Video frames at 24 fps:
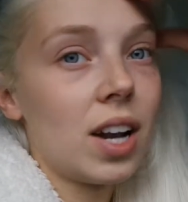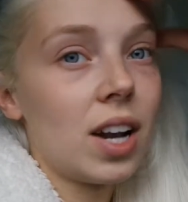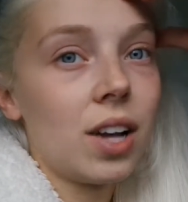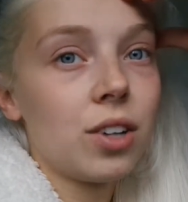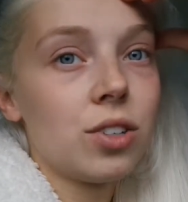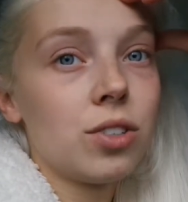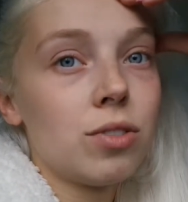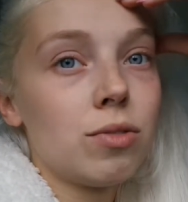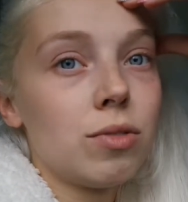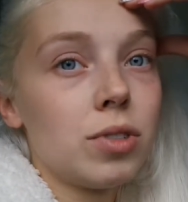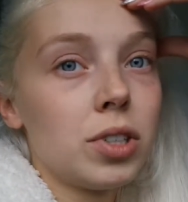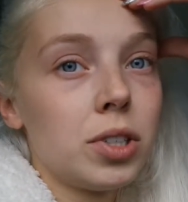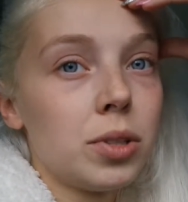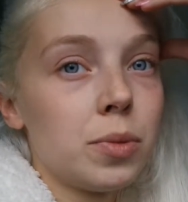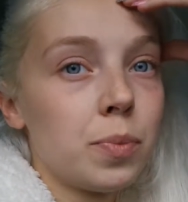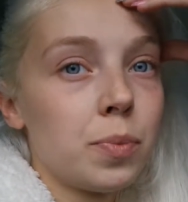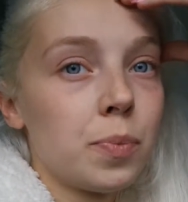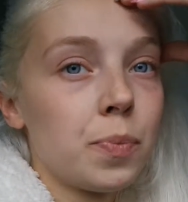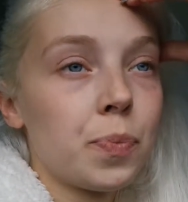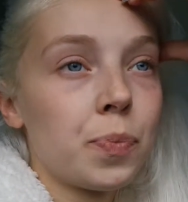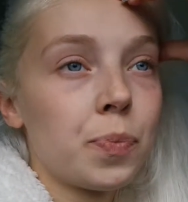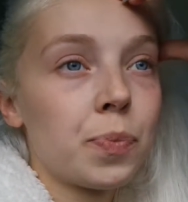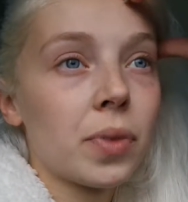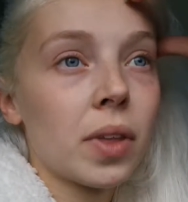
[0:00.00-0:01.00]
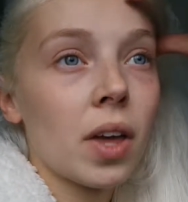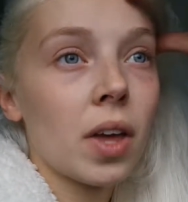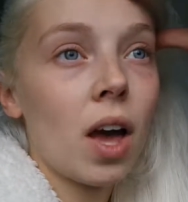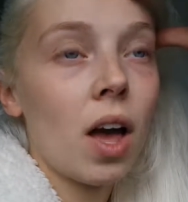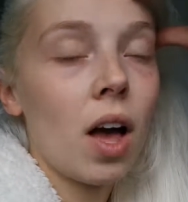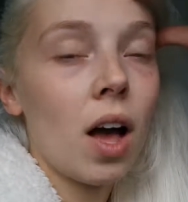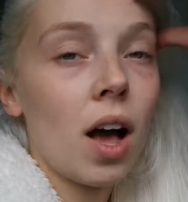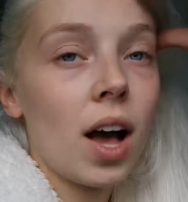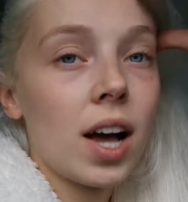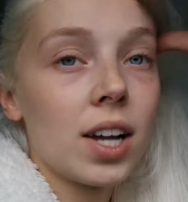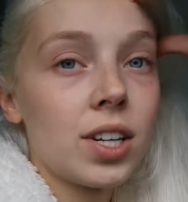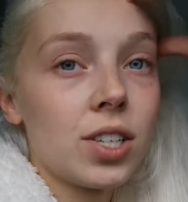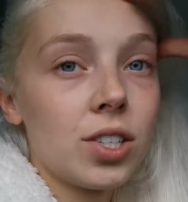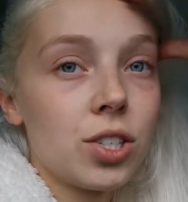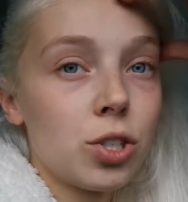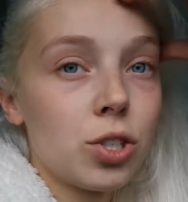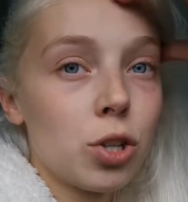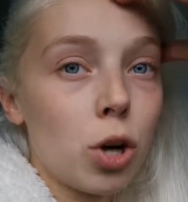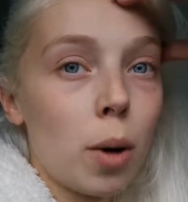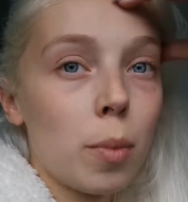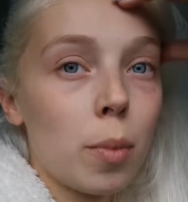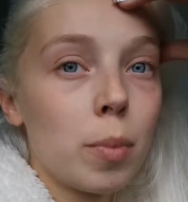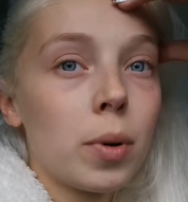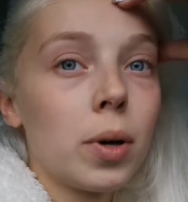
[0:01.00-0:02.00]
allowed to run. I had to
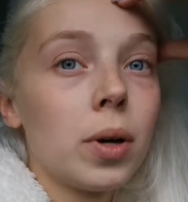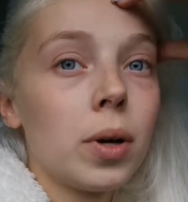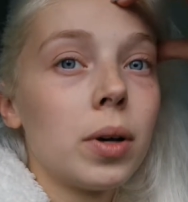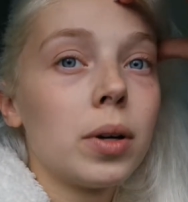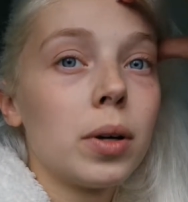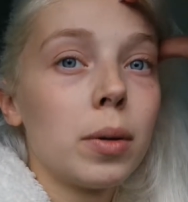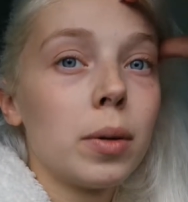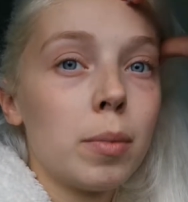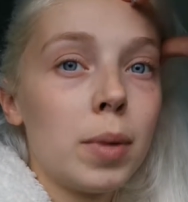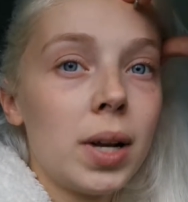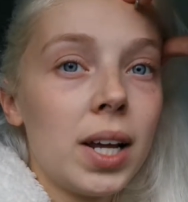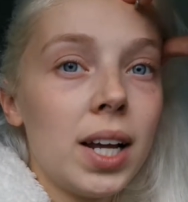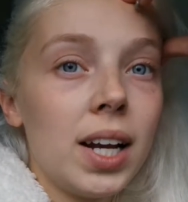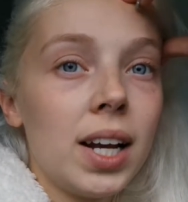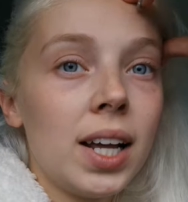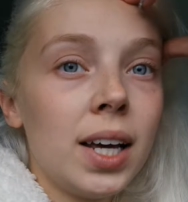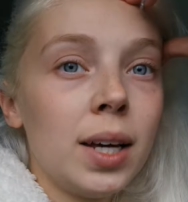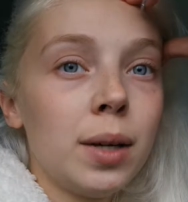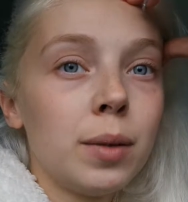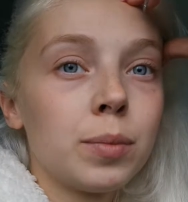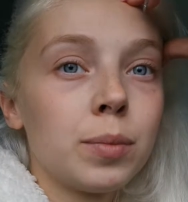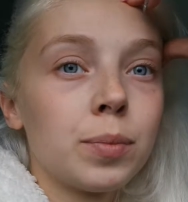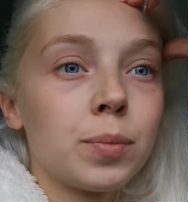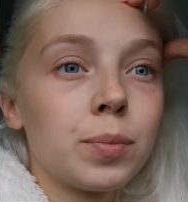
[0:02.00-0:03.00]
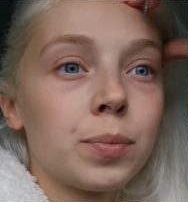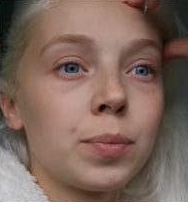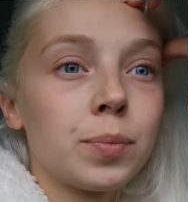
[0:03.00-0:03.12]
stop completely.